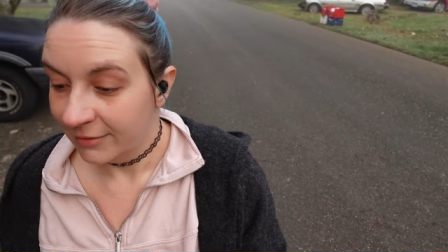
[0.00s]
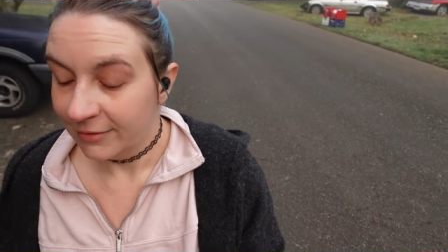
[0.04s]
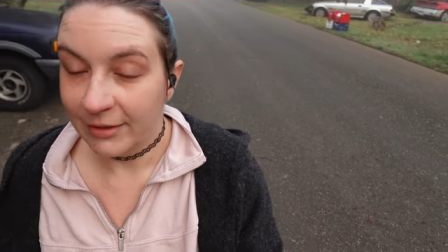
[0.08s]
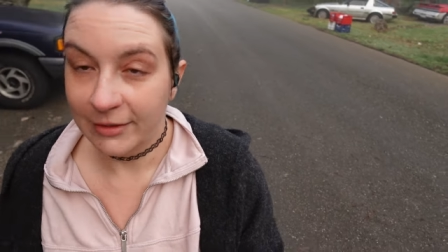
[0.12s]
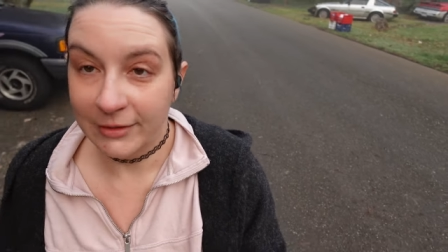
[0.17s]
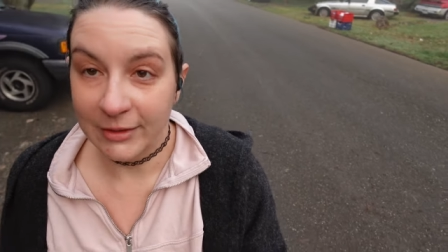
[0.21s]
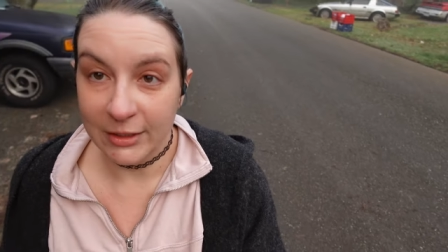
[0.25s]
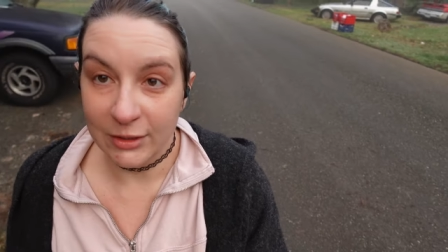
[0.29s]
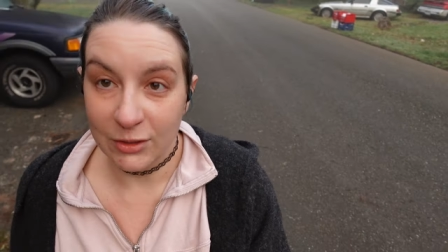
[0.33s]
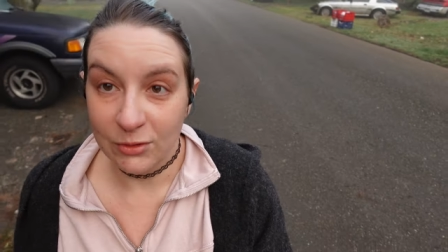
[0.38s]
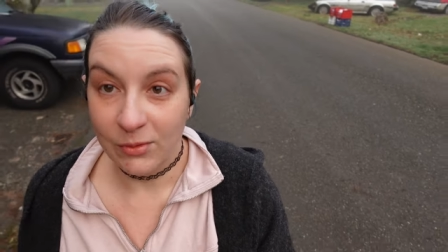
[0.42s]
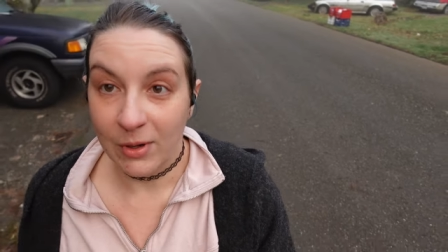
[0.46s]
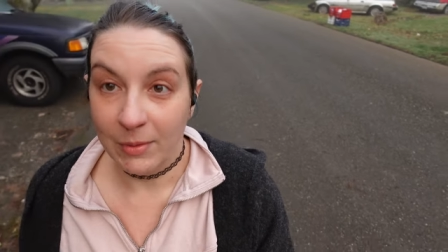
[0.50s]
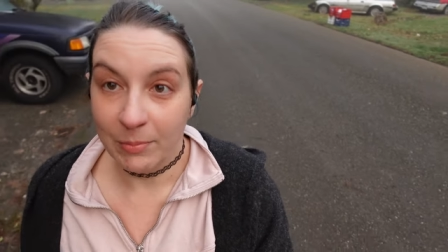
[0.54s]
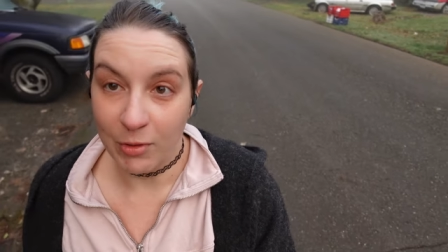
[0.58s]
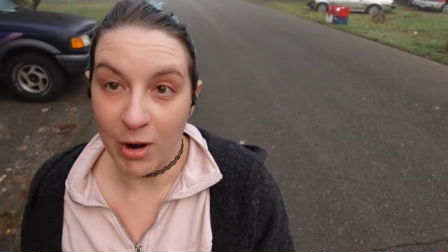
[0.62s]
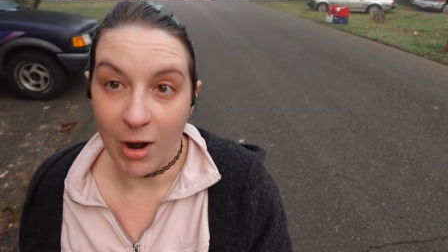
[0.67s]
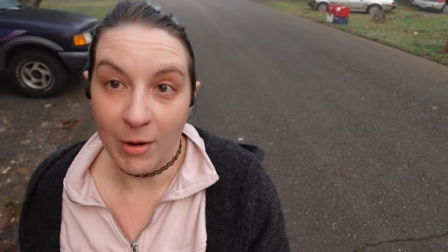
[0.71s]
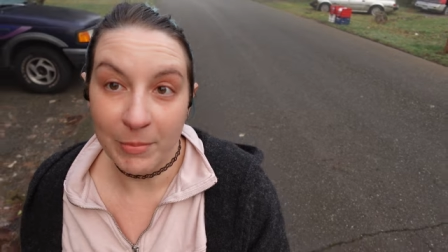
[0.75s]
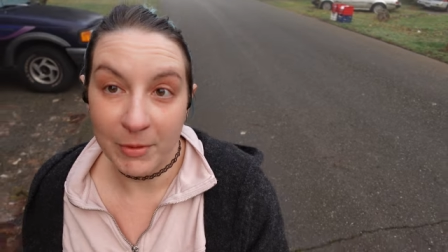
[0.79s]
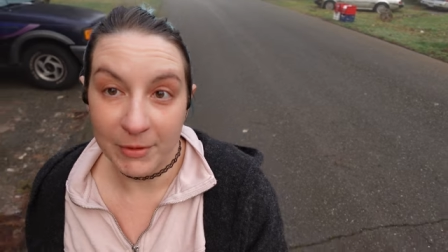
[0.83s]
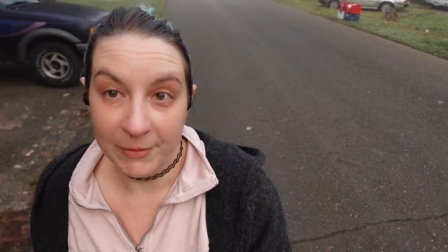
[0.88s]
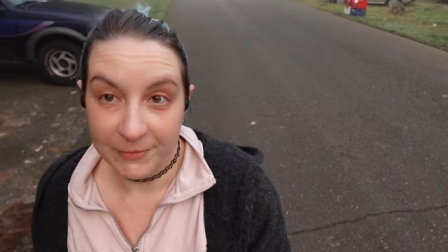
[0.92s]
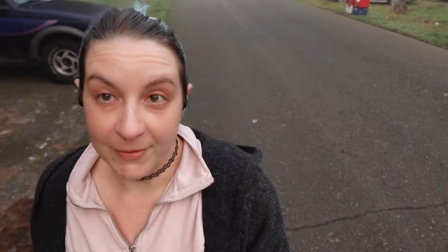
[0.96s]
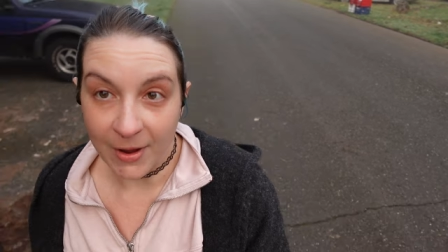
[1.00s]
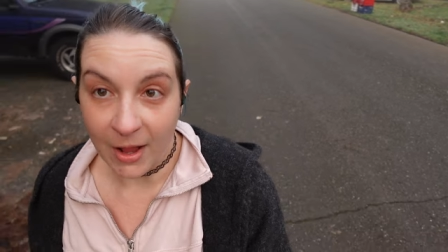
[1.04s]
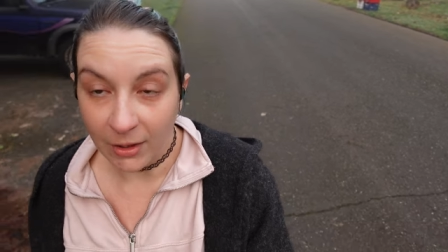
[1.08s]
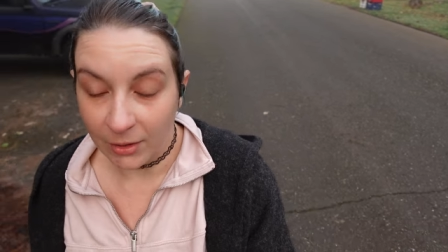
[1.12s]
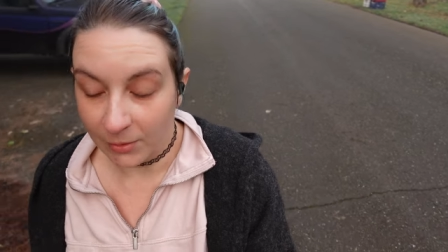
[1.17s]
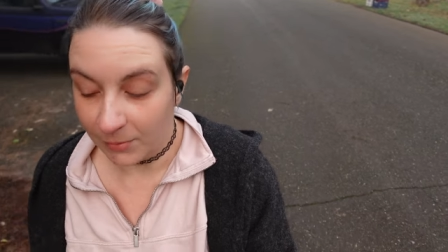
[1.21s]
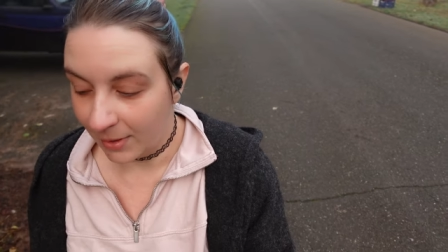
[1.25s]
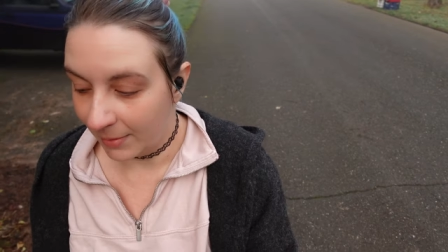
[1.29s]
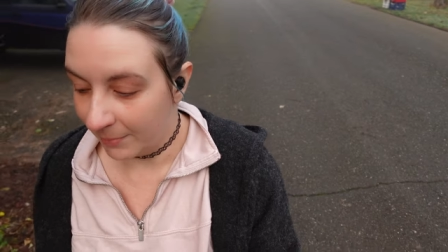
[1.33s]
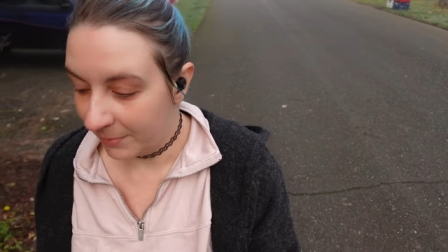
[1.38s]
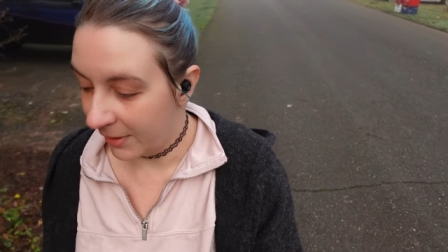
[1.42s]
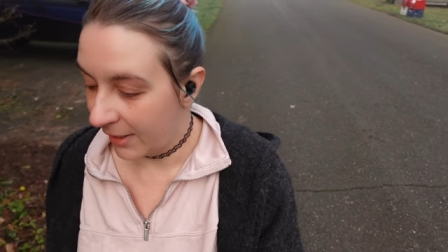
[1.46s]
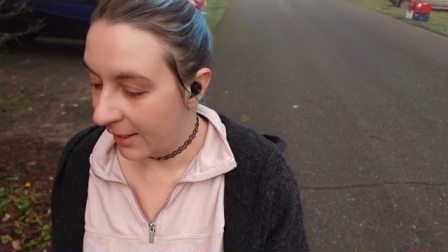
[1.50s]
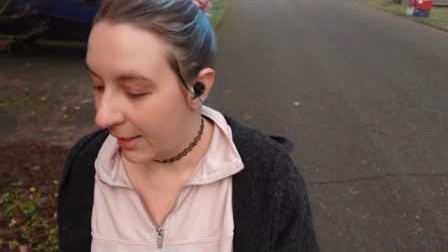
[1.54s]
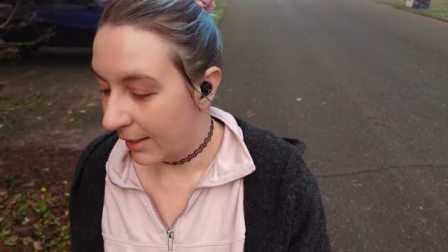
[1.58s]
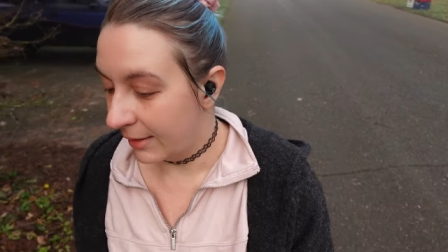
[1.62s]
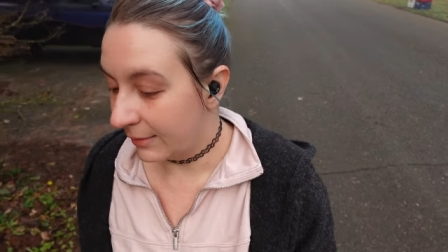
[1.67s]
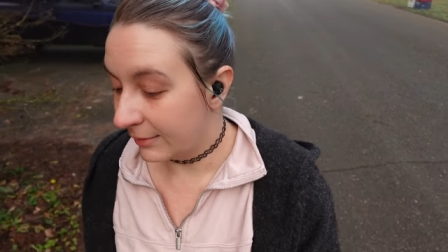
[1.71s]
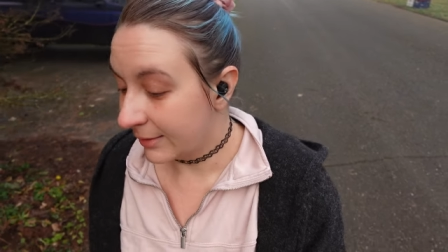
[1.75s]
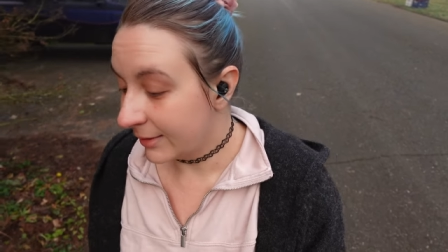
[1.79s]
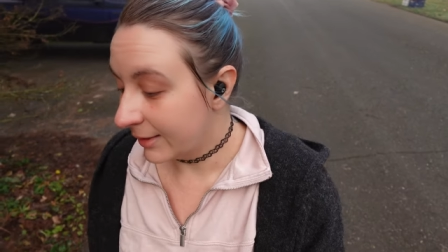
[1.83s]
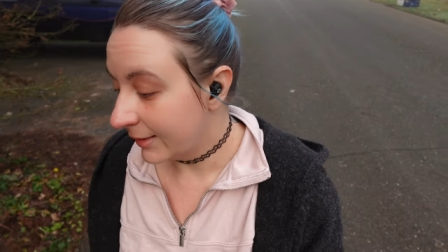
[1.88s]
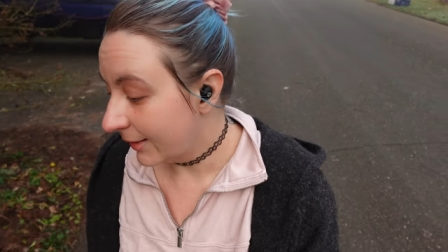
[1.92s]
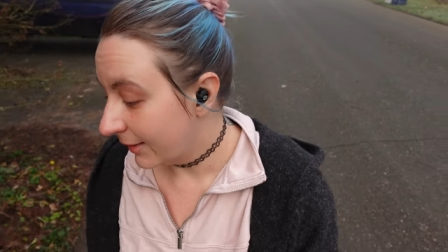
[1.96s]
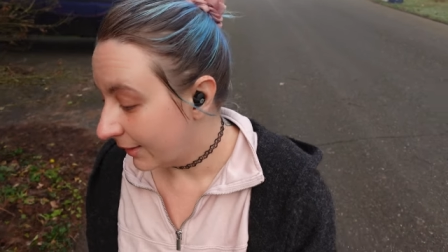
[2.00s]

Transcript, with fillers: that they do a proper follow-up. And